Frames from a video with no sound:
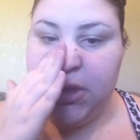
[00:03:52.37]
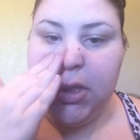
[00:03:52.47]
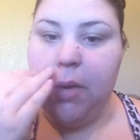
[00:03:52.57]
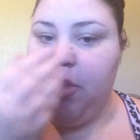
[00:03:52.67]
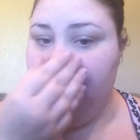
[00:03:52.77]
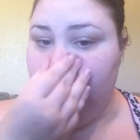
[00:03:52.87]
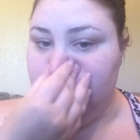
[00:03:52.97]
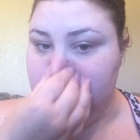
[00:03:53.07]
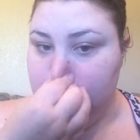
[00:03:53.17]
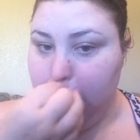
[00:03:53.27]
it's got more of like
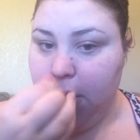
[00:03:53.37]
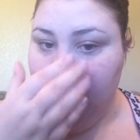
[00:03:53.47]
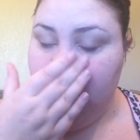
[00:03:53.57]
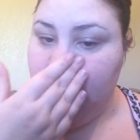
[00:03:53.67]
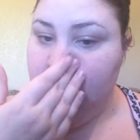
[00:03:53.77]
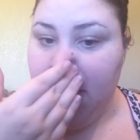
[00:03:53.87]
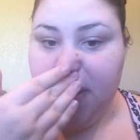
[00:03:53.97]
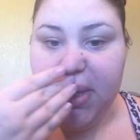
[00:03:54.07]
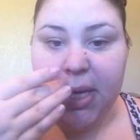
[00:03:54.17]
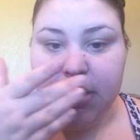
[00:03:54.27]
a silicone
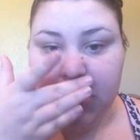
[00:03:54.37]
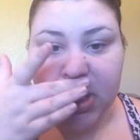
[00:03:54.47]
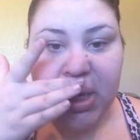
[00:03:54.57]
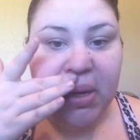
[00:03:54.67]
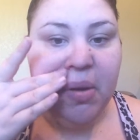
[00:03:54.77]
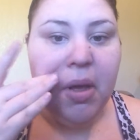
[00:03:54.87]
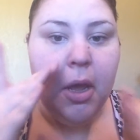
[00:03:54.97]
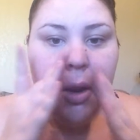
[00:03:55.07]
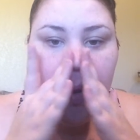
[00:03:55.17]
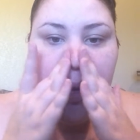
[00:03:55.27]
type texture to
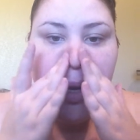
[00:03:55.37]
it.